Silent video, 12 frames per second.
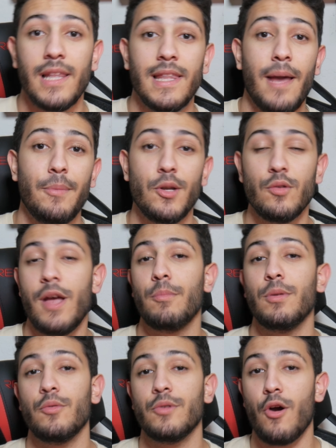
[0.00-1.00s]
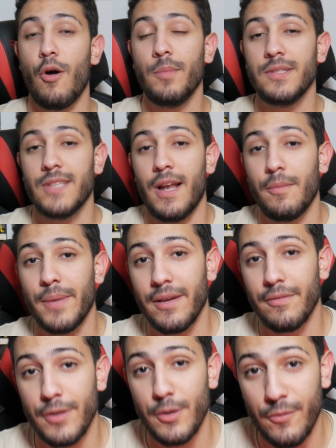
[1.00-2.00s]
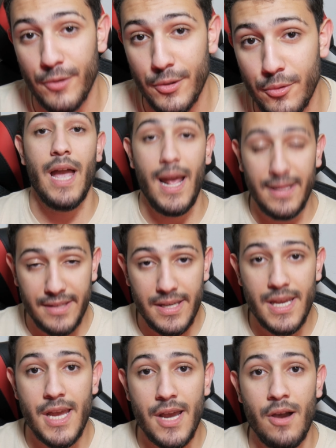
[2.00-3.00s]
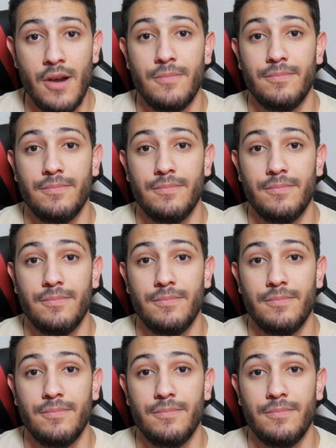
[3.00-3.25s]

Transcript: let me know down below in the comments and I'll make a video for you. And yeah,